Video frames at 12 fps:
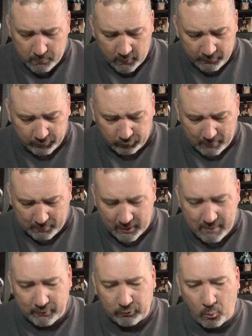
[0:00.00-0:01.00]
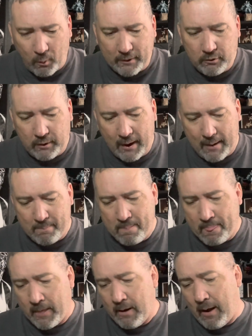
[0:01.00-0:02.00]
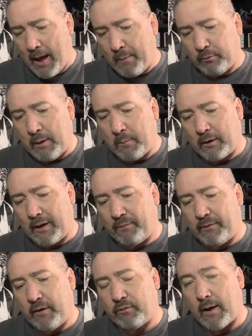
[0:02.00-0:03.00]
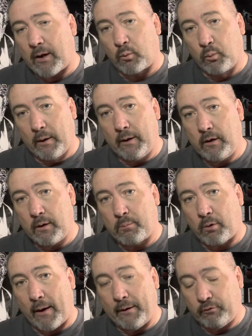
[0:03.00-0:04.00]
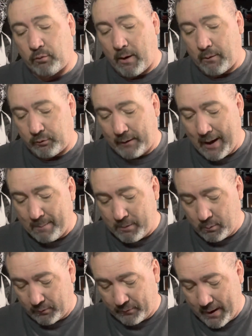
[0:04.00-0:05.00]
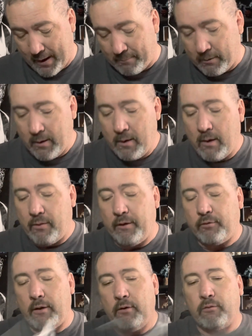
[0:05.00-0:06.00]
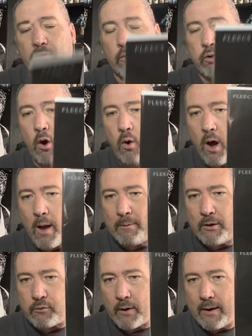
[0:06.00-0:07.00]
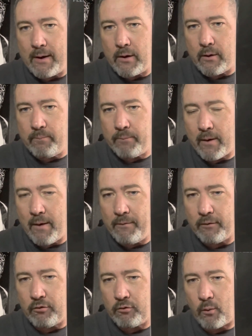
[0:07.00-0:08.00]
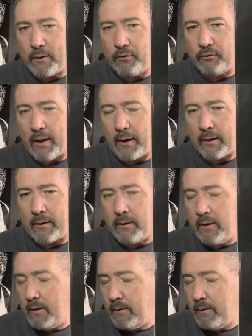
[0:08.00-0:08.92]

this I believe is a 1 in 10. I was able to get this at a really good price, so I was happy with that. This is the Crow homage right here, and this is already selling